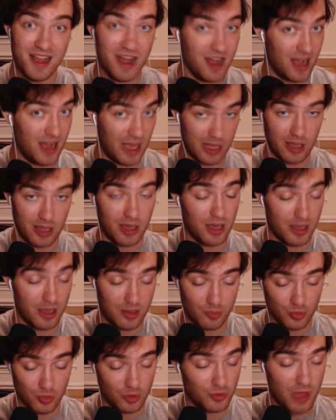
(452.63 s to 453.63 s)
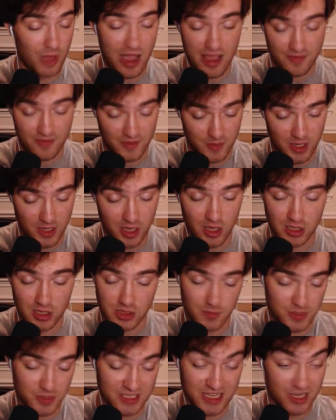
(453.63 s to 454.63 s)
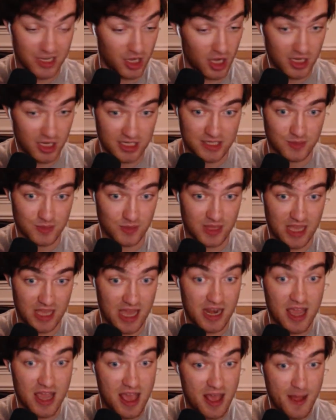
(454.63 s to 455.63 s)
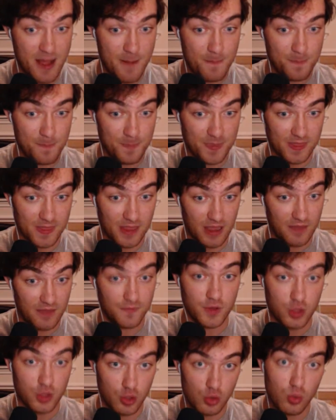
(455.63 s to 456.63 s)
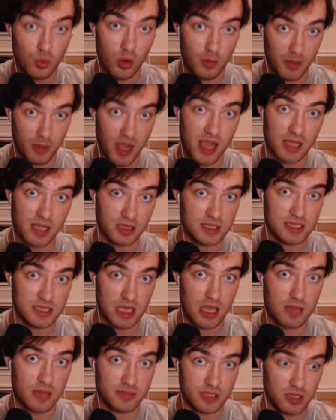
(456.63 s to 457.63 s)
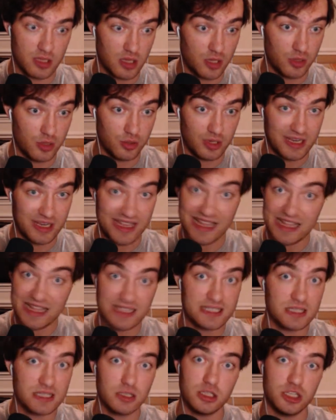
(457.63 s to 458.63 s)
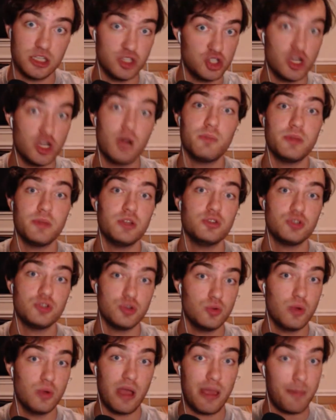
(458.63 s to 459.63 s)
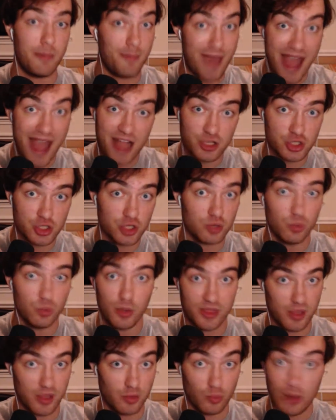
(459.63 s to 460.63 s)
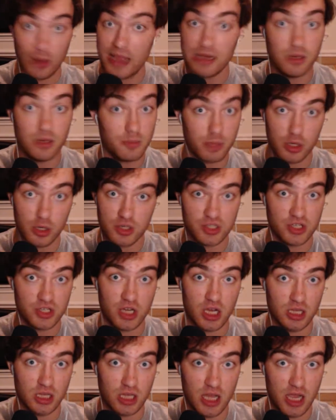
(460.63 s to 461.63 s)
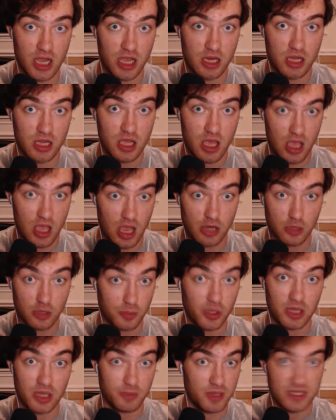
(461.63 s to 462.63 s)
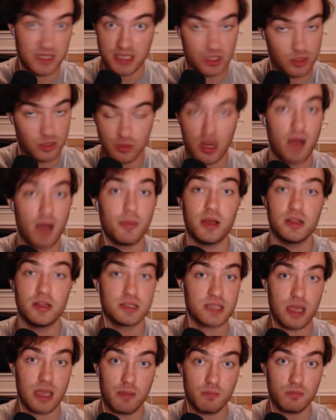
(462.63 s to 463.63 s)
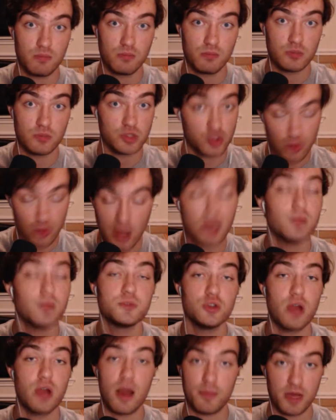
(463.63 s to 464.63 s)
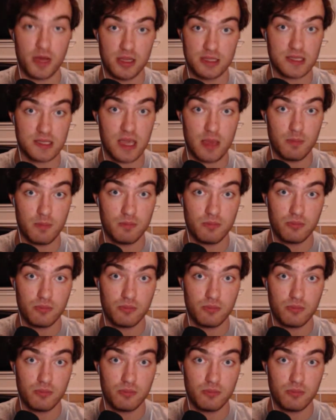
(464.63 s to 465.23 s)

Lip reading: I have to be 100% honest with that. If you are buying this game so that you can instantly jump into a match with a random person online and you're playing PC, do not buy this game. Straight up, do not buy this game.